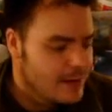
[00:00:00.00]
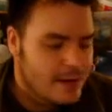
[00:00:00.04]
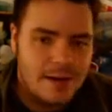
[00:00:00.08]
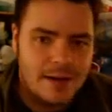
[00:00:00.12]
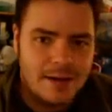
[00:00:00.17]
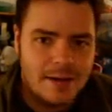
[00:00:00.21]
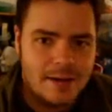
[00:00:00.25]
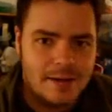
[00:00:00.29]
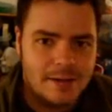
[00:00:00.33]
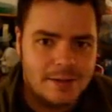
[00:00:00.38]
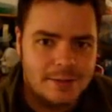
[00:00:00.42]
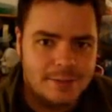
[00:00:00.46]

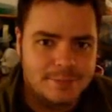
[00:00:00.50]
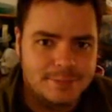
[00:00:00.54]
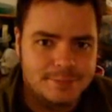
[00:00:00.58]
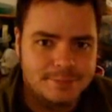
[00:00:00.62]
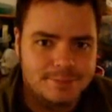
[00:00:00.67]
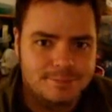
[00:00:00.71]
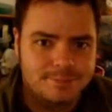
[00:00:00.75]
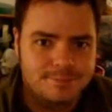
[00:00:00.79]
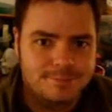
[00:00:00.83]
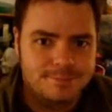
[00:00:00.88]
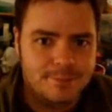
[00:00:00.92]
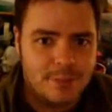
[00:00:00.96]

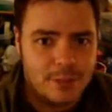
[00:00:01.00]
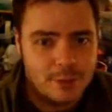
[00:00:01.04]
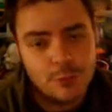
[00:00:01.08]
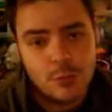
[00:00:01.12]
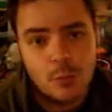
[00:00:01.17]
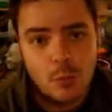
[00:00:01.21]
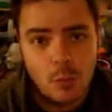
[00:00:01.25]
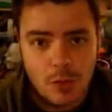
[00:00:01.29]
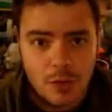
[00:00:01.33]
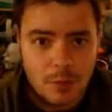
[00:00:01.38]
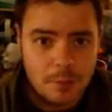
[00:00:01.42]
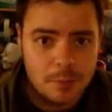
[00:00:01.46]
Um, if
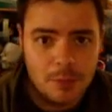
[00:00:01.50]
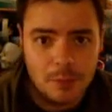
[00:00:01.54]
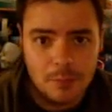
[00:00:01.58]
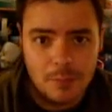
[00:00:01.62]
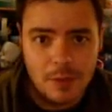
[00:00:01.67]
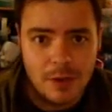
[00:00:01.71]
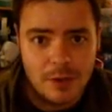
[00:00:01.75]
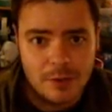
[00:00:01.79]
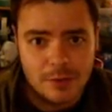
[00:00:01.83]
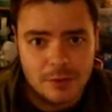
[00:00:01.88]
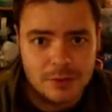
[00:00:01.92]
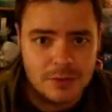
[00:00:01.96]
we want to
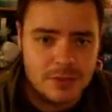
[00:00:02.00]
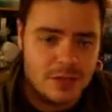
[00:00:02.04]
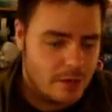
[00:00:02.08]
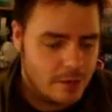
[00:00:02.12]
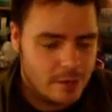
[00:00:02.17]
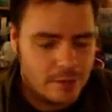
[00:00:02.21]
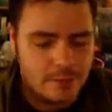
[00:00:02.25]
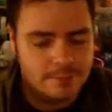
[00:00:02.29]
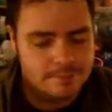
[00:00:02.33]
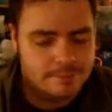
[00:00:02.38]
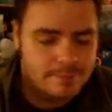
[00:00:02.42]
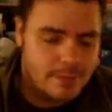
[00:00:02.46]
promote, you
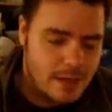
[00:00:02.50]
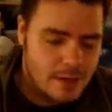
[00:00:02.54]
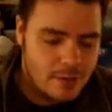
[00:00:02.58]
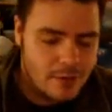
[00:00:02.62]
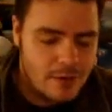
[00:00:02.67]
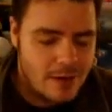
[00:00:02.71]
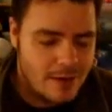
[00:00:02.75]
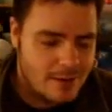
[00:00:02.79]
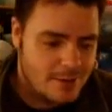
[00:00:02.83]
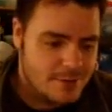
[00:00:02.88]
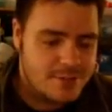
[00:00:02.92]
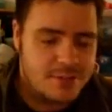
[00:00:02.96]
know, our
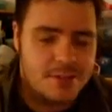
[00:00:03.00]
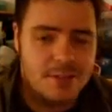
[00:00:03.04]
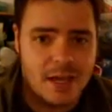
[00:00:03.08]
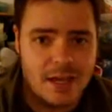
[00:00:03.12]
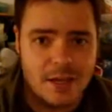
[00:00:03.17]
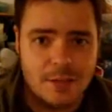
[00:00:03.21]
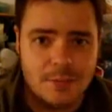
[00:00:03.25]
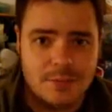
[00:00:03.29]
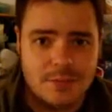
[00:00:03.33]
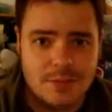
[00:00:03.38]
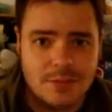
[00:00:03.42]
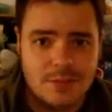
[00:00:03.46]
artist
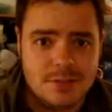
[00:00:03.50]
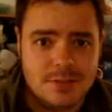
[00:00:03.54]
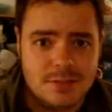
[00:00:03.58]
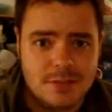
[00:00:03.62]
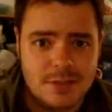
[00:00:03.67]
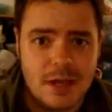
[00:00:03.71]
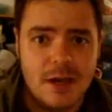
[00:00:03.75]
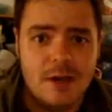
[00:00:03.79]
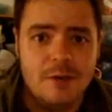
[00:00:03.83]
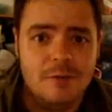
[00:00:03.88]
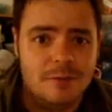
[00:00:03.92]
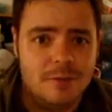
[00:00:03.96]
names and
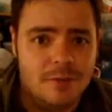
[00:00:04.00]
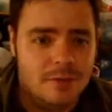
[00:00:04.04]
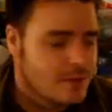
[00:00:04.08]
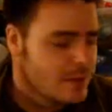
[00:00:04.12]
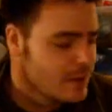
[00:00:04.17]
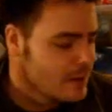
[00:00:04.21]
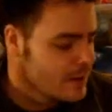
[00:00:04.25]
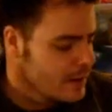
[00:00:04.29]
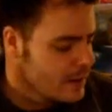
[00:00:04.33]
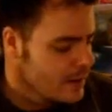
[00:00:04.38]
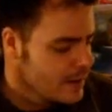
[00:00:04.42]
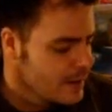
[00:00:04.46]
stuff.
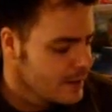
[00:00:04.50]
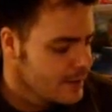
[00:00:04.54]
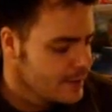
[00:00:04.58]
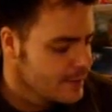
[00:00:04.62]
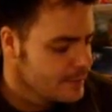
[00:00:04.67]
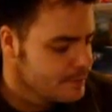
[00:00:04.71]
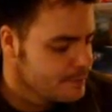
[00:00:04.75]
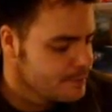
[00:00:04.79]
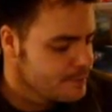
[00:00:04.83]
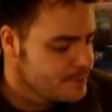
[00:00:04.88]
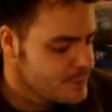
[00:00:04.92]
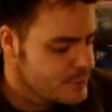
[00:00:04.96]

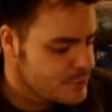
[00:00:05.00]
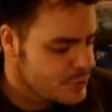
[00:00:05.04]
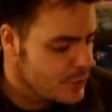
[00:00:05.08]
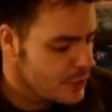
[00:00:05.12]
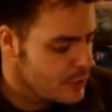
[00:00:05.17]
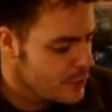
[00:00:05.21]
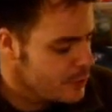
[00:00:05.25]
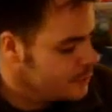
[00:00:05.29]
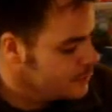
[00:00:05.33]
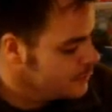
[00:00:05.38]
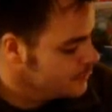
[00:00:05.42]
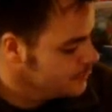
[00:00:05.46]
Um,
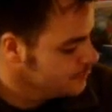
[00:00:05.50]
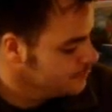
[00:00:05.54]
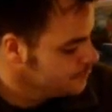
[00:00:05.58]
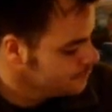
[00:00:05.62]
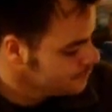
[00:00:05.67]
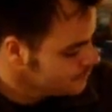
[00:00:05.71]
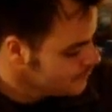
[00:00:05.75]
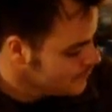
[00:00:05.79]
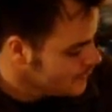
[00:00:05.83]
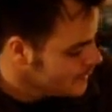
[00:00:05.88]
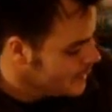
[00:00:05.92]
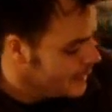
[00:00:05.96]
so,
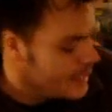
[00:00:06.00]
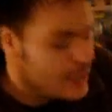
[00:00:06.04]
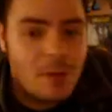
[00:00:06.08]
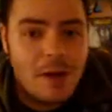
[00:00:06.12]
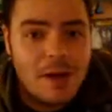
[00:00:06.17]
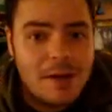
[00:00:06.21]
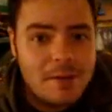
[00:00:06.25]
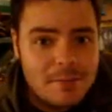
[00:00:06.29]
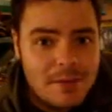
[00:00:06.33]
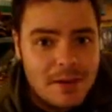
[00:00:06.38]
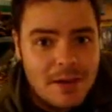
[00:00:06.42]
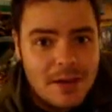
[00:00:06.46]

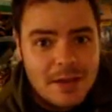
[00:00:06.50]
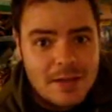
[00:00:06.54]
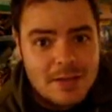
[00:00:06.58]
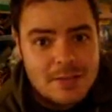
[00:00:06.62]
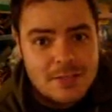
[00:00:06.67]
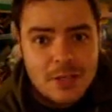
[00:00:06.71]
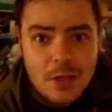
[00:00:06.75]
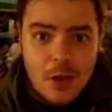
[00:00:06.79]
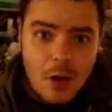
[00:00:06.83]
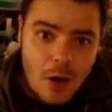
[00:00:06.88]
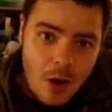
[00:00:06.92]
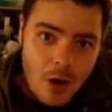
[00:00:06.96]
anyway,
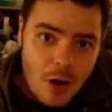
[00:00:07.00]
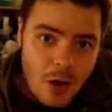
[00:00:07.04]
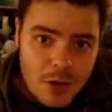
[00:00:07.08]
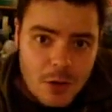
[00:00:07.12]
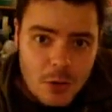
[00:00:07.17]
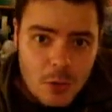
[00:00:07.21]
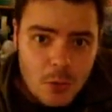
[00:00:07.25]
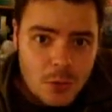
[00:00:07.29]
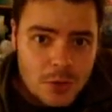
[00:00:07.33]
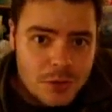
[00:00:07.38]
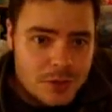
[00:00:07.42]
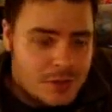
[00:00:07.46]
so
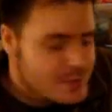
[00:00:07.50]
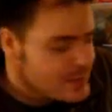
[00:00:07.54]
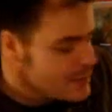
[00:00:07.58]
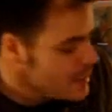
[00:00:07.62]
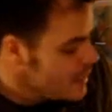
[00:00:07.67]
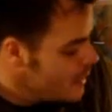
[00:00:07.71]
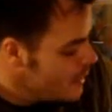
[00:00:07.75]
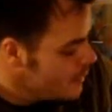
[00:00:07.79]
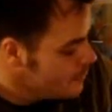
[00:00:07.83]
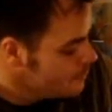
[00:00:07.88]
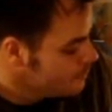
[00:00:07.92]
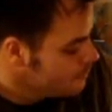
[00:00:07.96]
I ordered
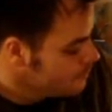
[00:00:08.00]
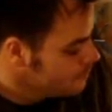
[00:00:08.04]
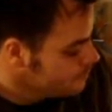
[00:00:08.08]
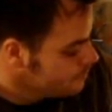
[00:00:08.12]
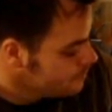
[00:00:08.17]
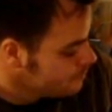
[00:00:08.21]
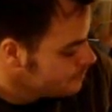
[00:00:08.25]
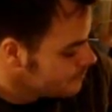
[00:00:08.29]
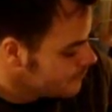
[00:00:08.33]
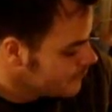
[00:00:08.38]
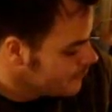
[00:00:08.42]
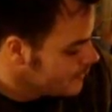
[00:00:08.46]

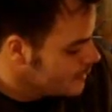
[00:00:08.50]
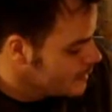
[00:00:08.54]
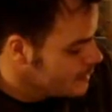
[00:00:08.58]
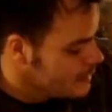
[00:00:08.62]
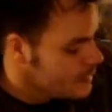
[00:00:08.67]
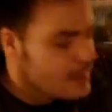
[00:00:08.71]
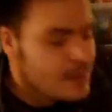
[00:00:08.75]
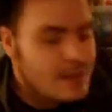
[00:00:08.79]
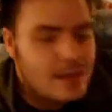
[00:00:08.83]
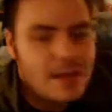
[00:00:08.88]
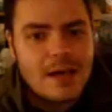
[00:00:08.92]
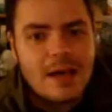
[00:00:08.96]
um,
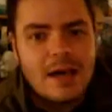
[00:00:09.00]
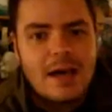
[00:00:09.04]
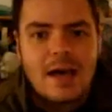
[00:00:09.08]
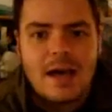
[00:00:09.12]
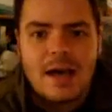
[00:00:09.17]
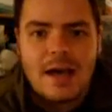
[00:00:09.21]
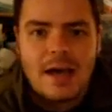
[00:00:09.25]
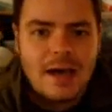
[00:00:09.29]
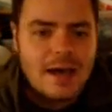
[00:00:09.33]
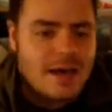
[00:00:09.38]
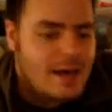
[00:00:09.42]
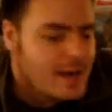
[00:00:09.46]

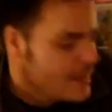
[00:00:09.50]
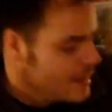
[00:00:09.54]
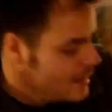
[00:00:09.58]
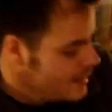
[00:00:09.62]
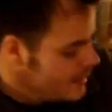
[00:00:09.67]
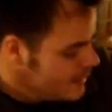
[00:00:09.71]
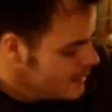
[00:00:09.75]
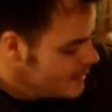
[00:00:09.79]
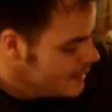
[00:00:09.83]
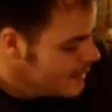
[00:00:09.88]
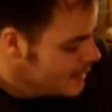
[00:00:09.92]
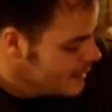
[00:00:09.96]
a